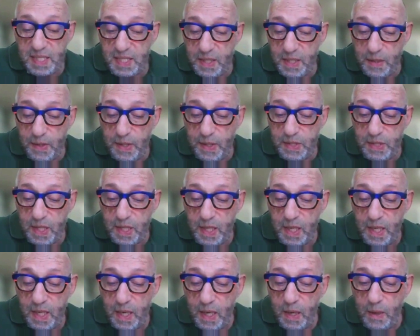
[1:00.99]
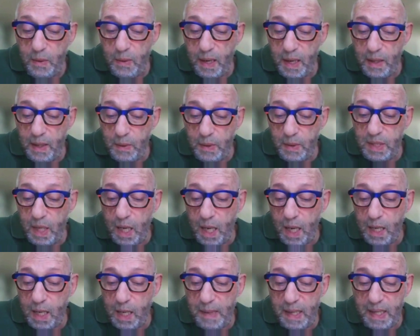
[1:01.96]
series where I will
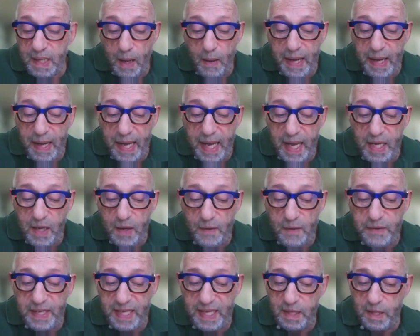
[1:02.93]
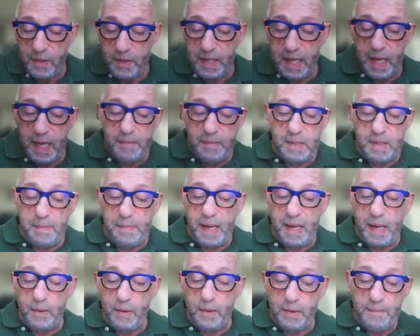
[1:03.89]
talk about how Adolf Hitler came to
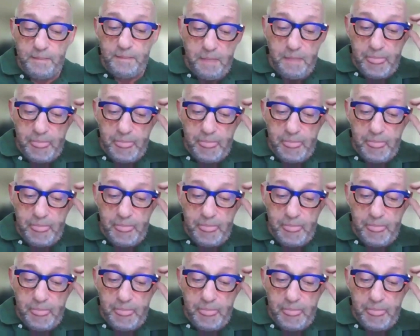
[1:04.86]
power.